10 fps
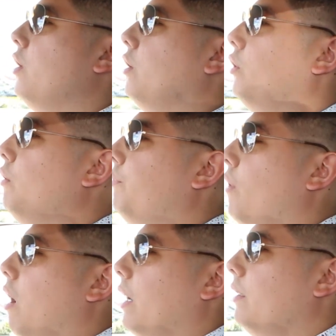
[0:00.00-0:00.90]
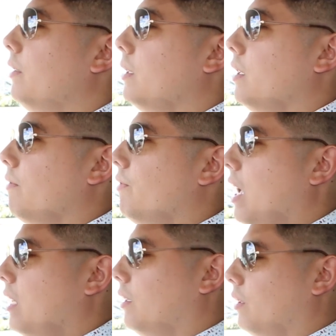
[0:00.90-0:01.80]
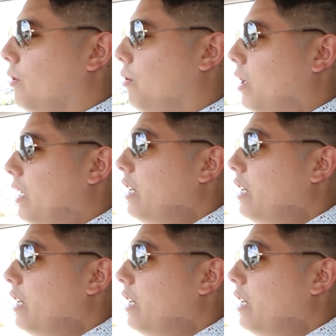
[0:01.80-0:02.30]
you do find that you can